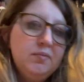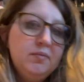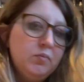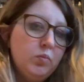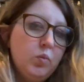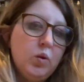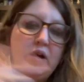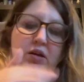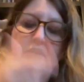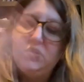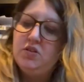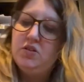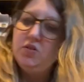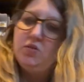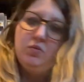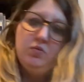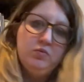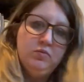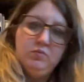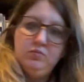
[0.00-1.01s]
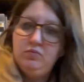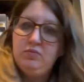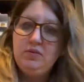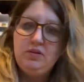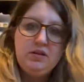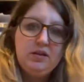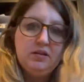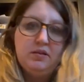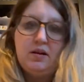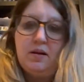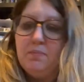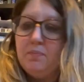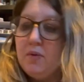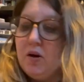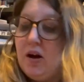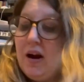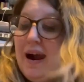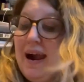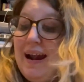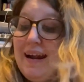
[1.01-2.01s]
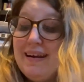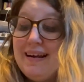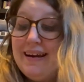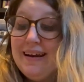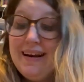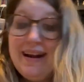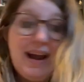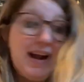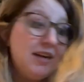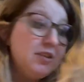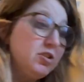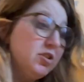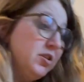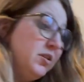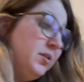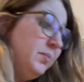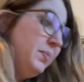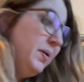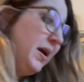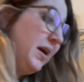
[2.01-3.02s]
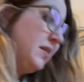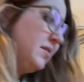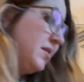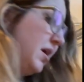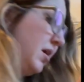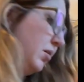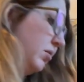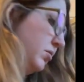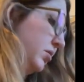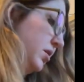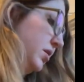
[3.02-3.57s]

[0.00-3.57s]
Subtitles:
1 to the number, and it actually picked out